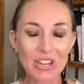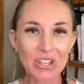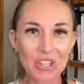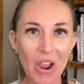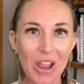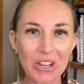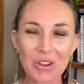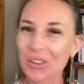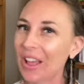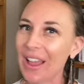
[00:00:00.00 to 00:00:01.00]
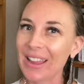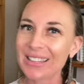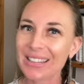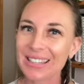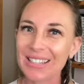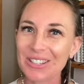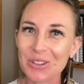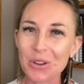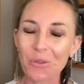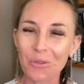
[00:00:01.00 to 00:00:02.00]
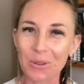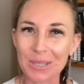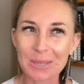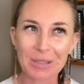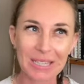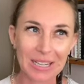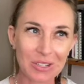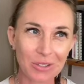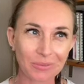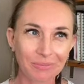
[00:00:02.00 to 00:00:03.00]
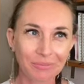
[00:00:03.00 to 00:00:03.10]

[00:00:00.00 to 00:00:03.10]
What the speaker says: shine your light to your fullest potential.